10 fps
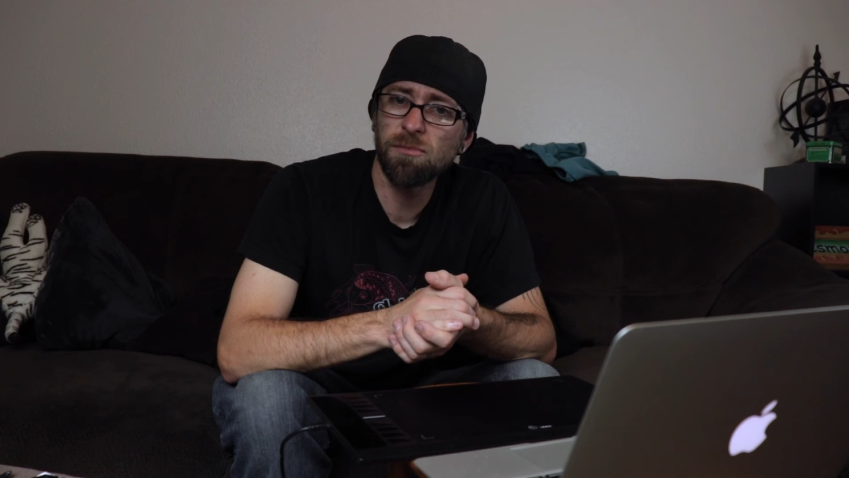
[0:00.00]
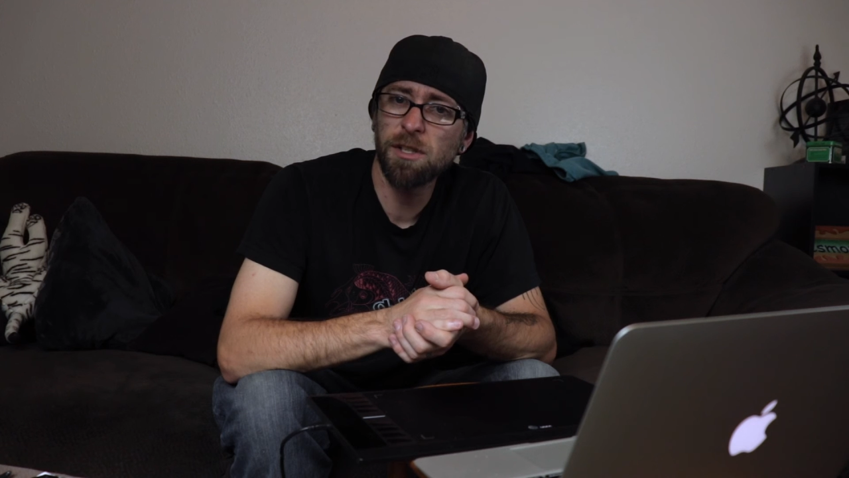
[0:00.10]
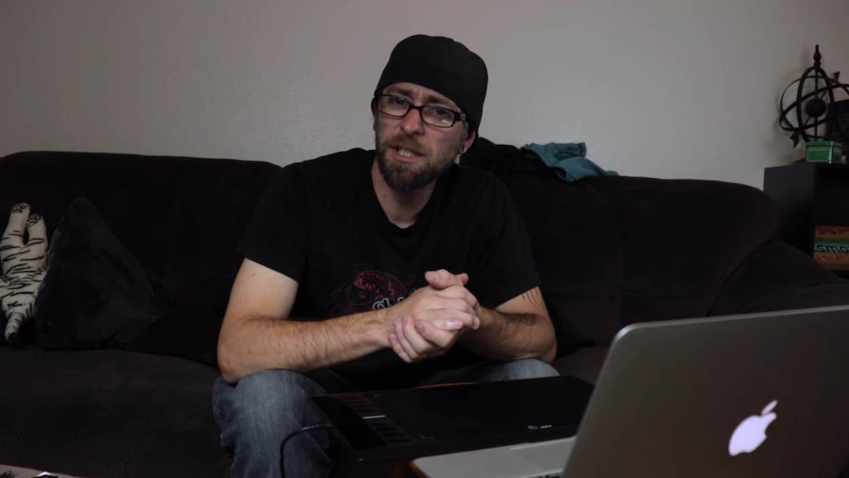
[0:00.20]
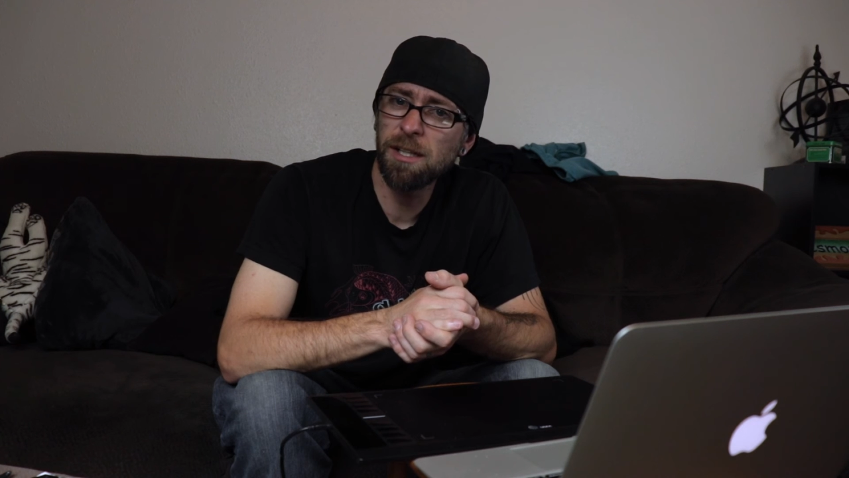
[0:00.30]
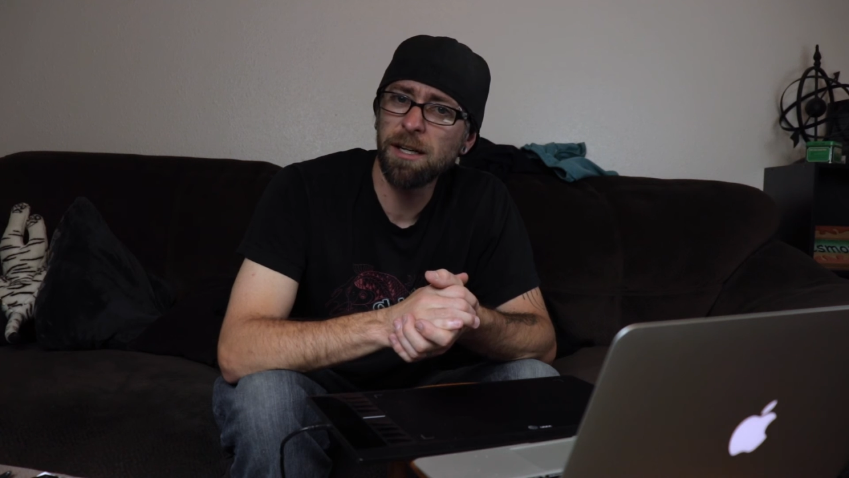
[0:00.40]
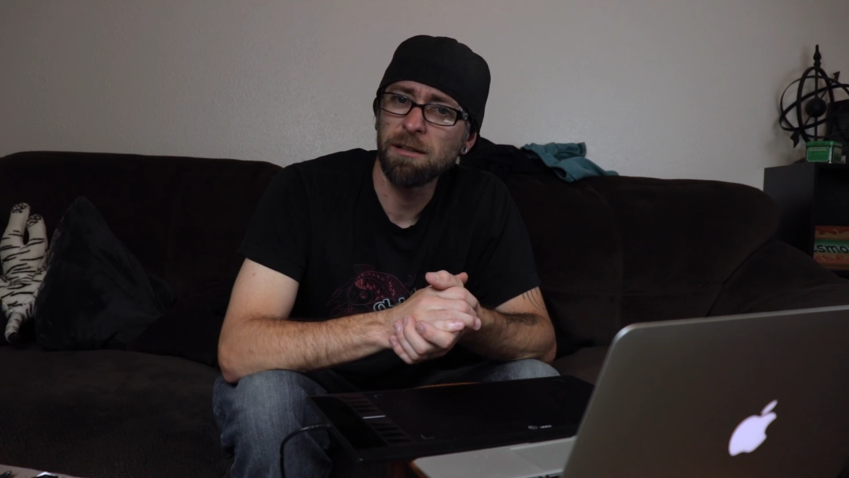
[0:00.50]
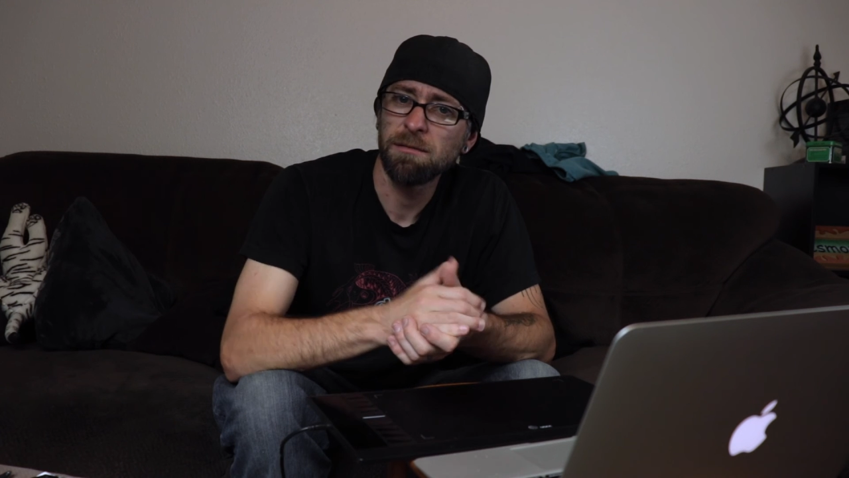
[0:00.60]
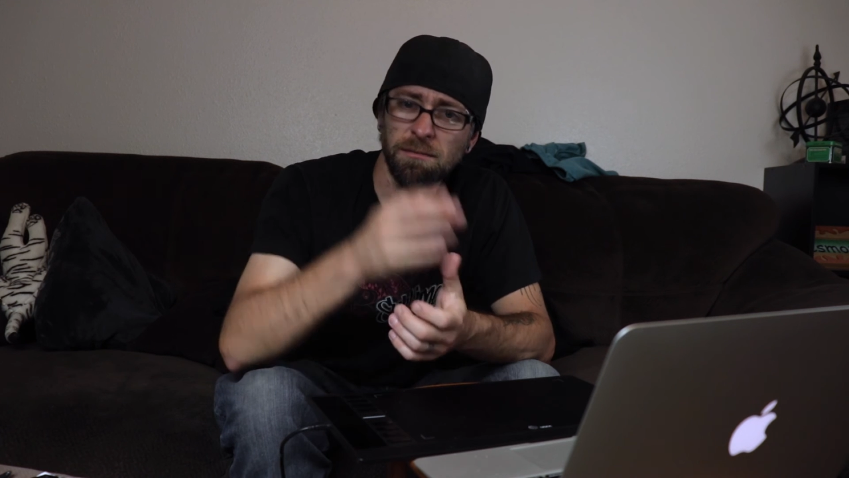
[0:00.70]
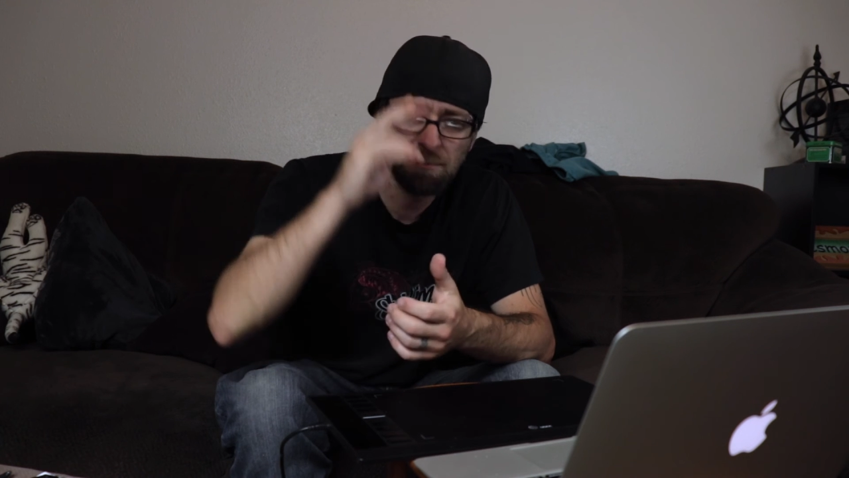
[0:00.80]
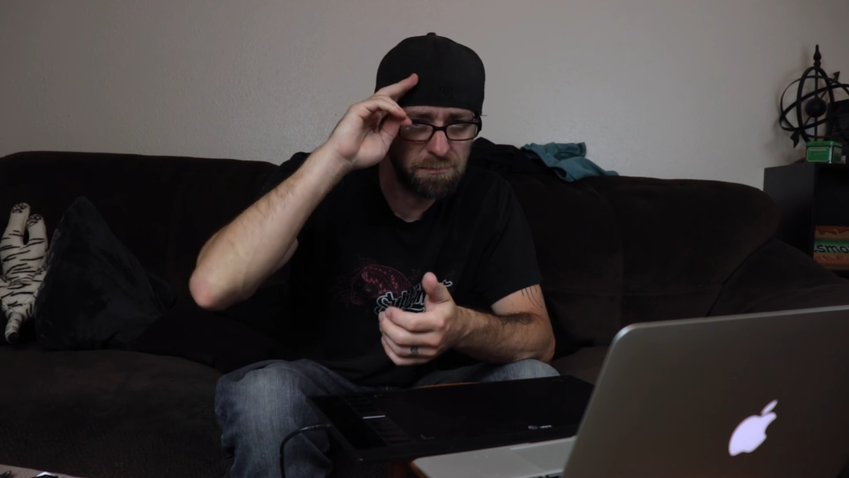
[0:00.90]
I'll see you later.
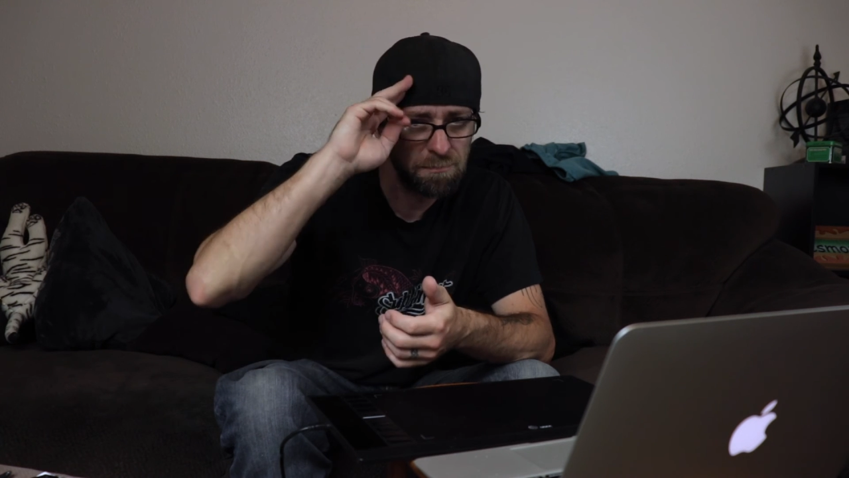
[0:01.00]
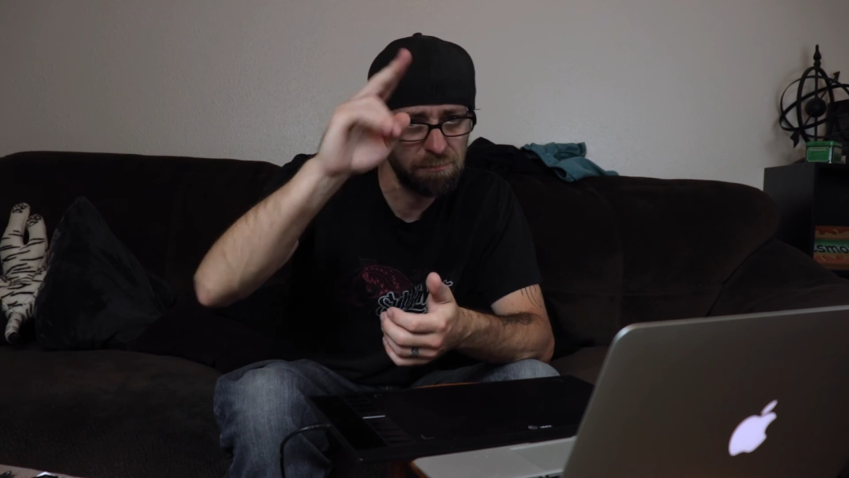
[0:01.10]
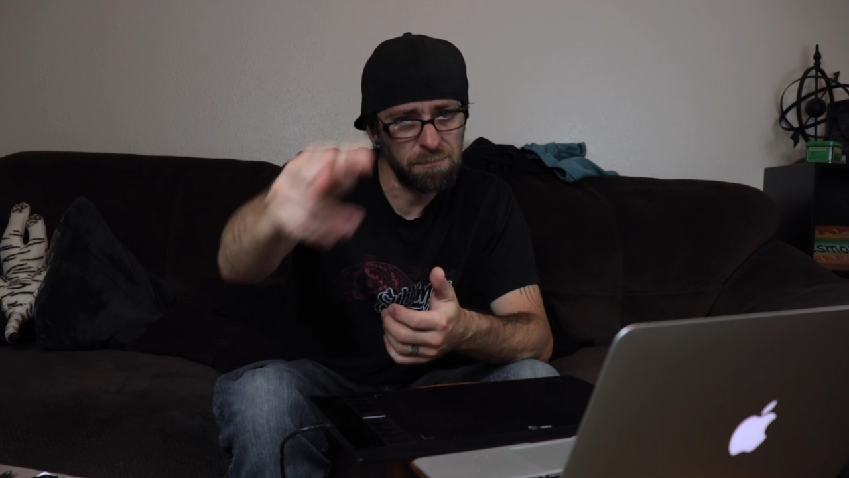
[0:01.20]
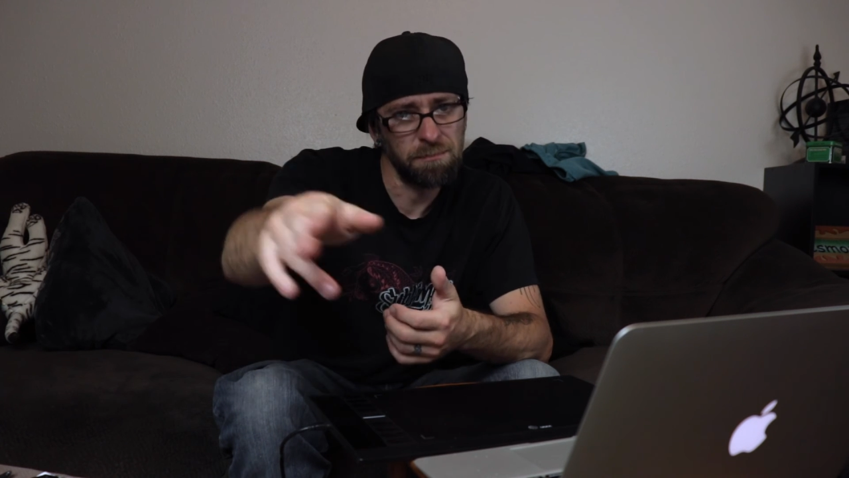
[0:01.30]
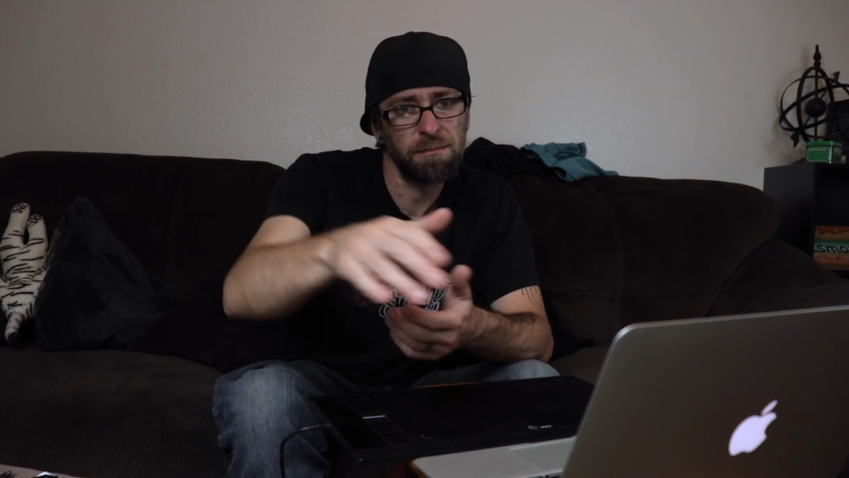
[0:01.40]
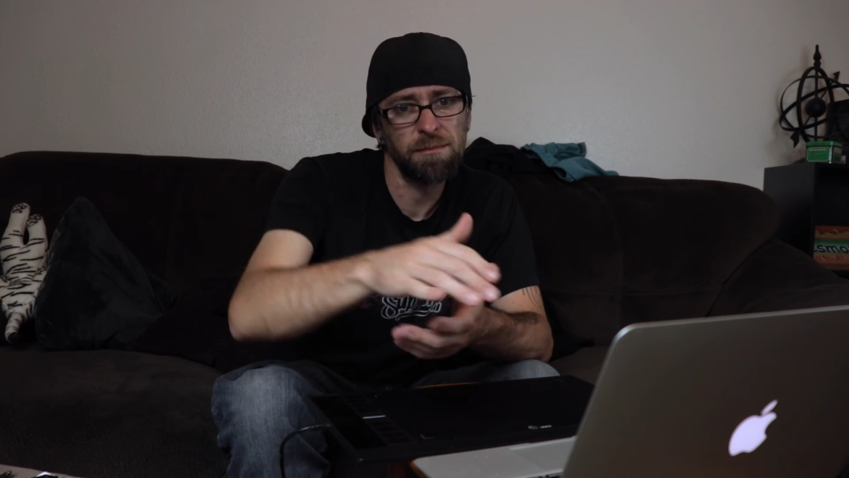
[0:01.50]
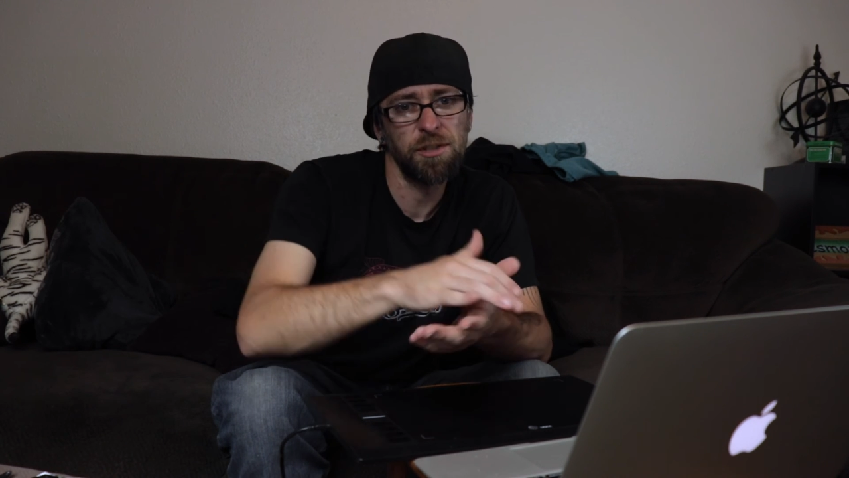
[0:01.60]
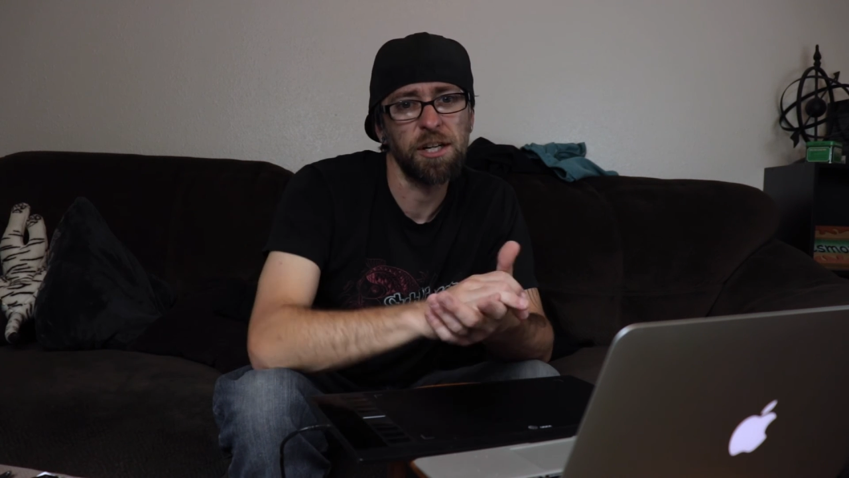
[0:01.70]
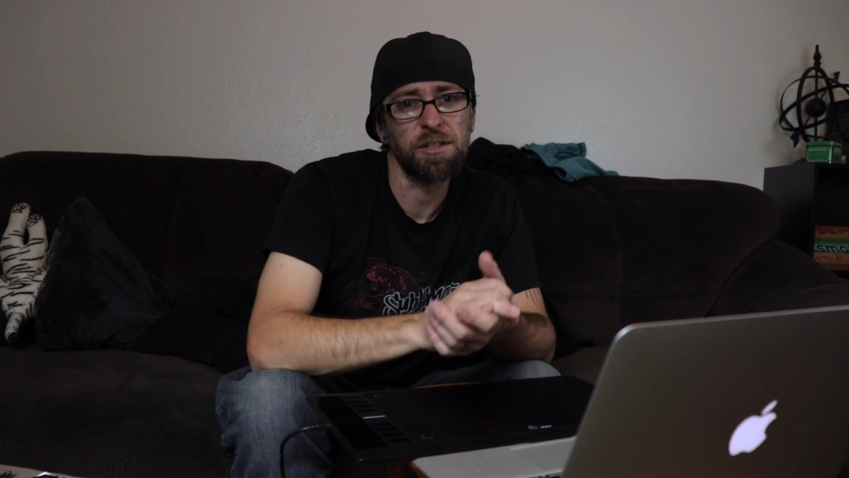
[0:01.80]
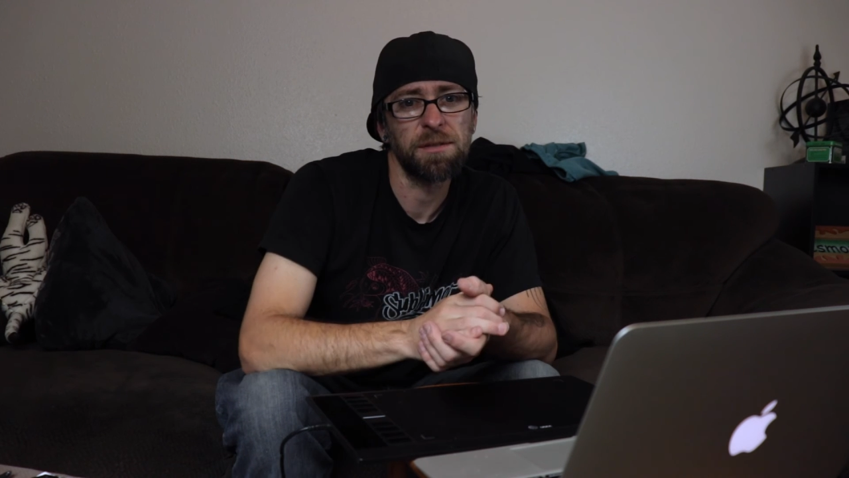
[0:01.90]

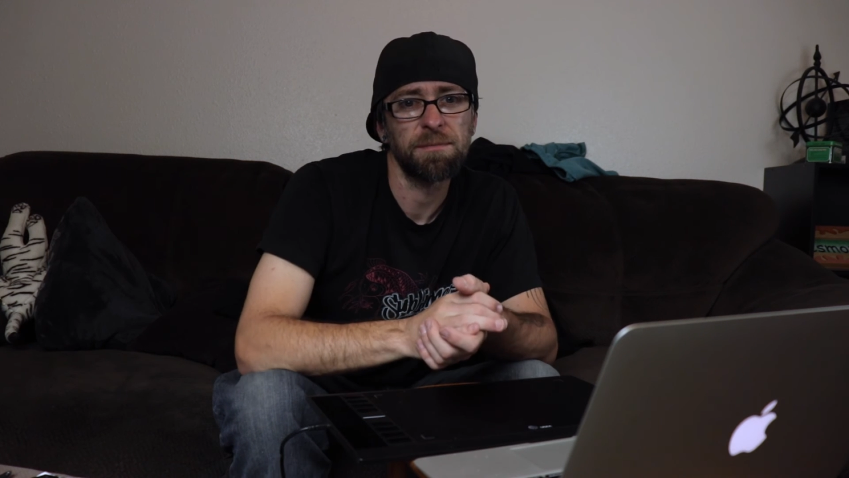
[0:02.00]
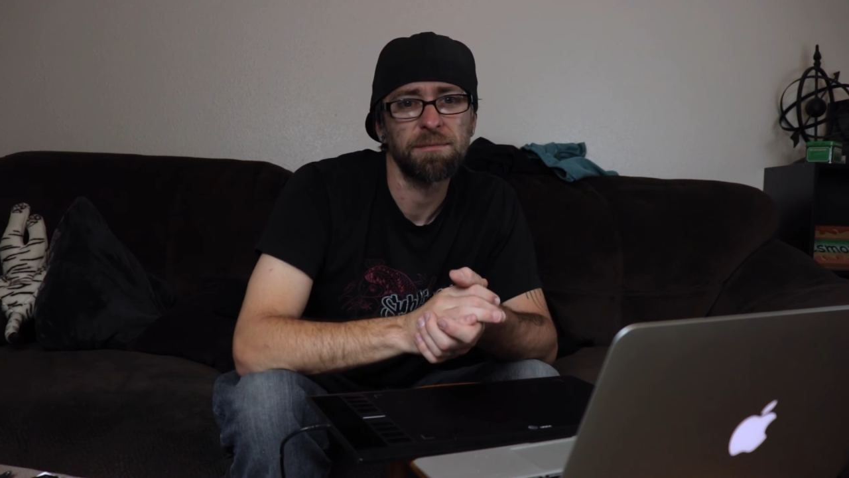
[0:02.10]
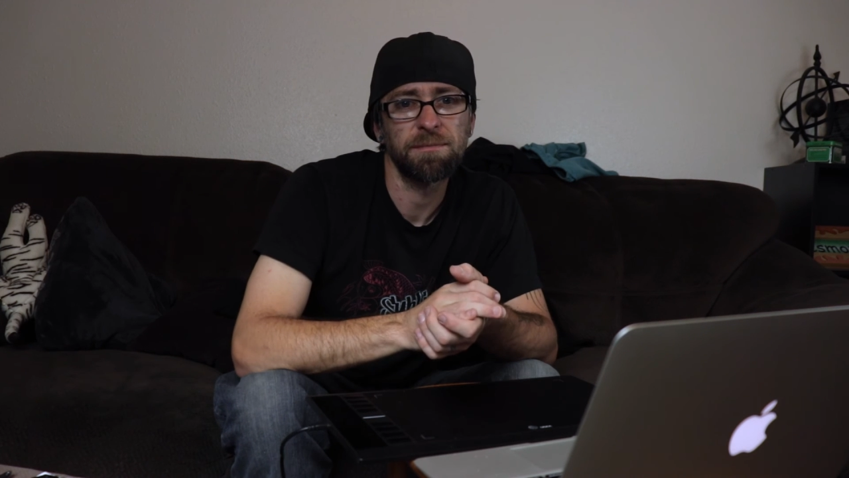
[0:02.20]
Cheers.